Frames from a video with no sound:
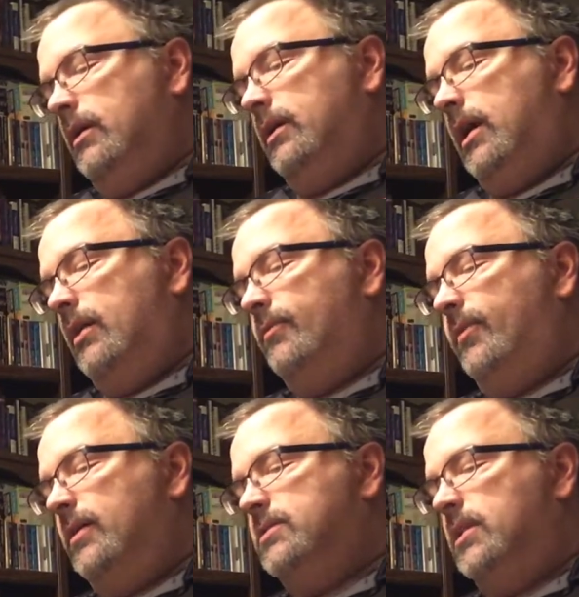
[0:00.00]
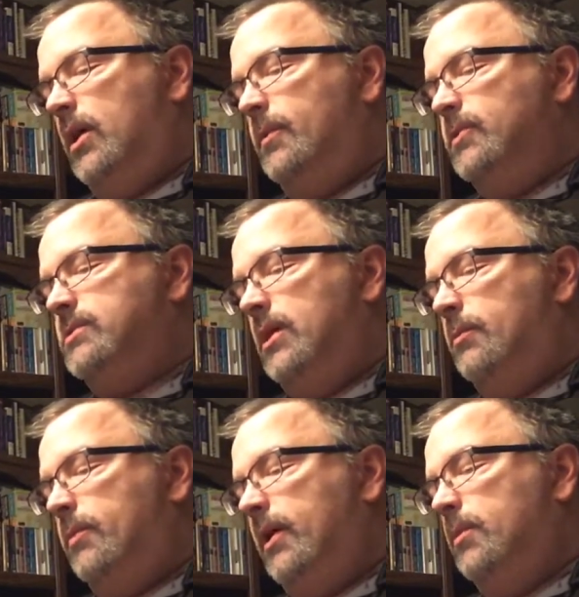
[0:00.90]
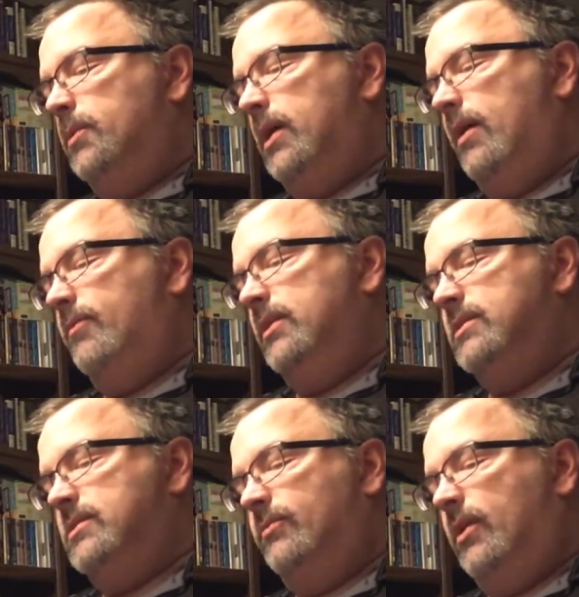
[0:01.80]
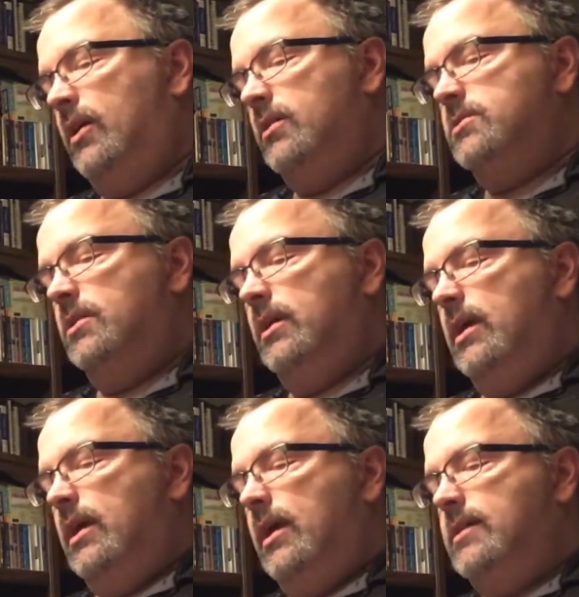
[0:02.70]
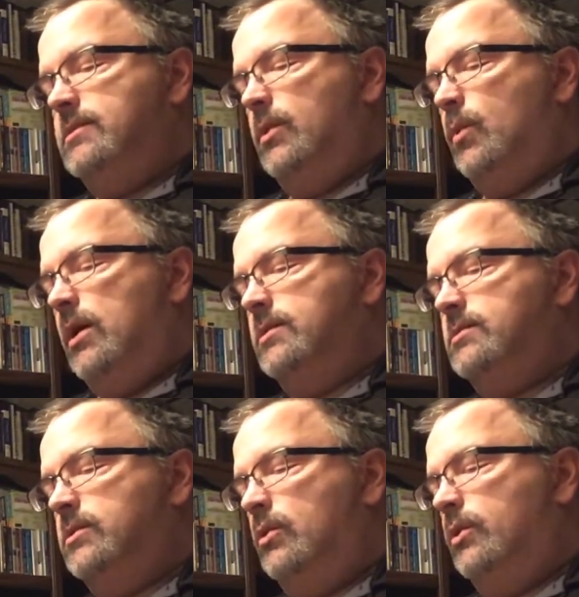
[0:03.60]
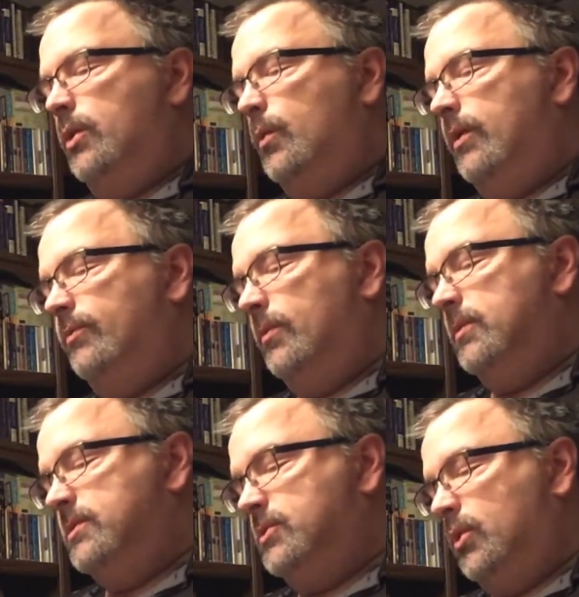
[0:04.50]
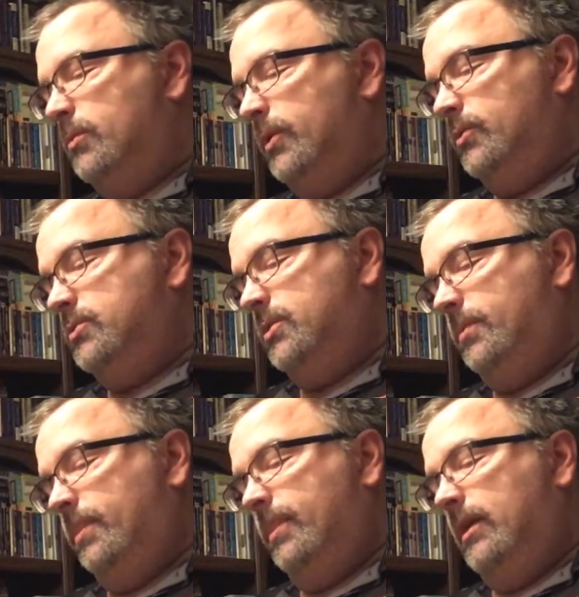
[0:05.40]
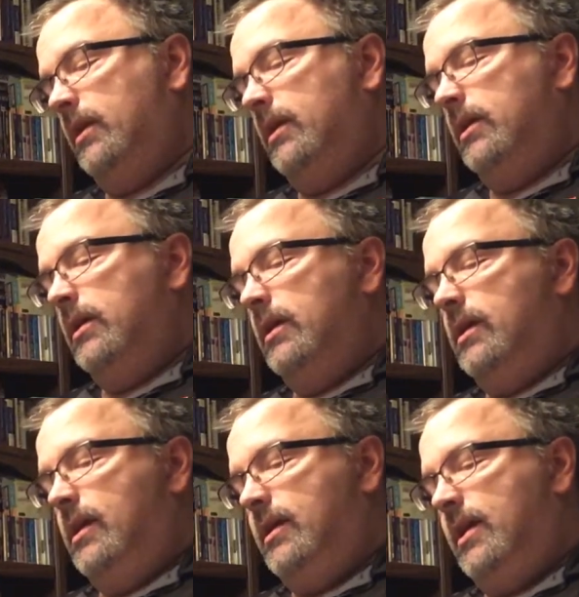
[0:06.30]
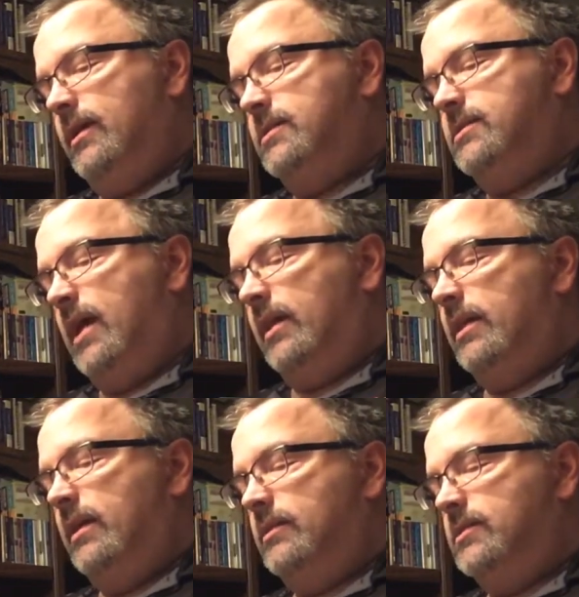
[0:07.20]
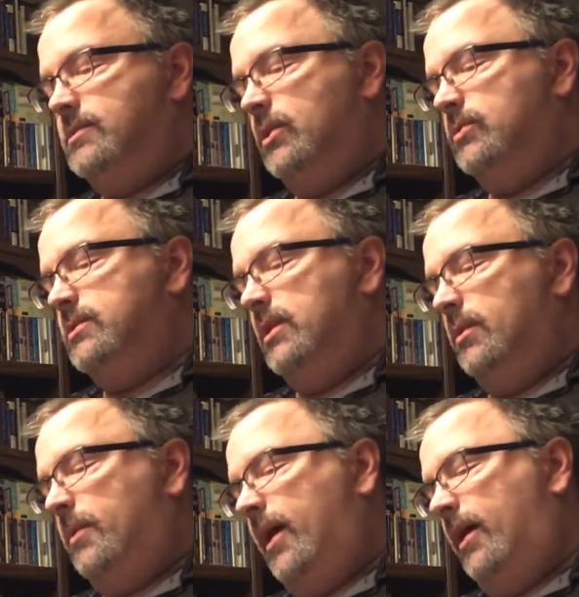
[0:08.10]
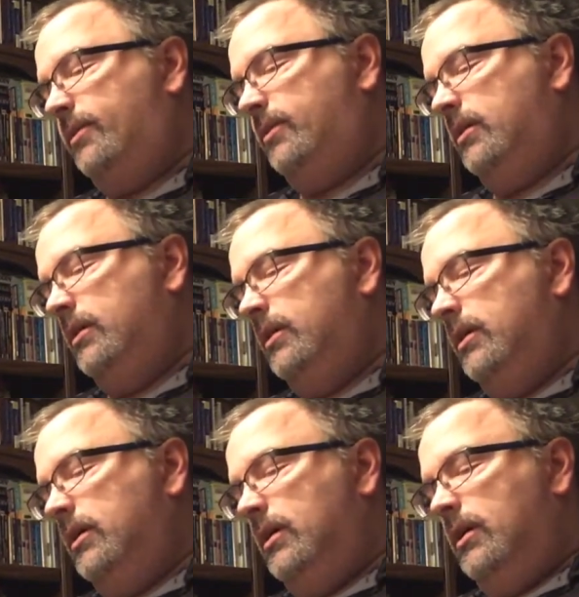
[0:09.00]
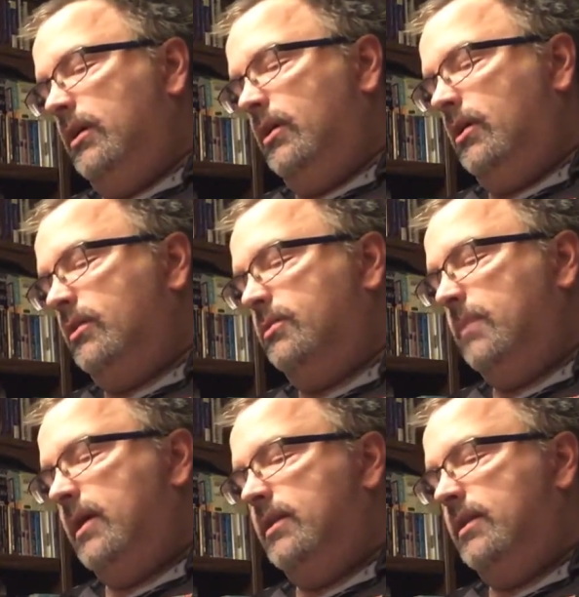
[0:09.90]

Ken felt an almost unbearable heaviness of heart as he walked slowly away from the storeboat. He kicked sadly at the stones in the path. Earth meant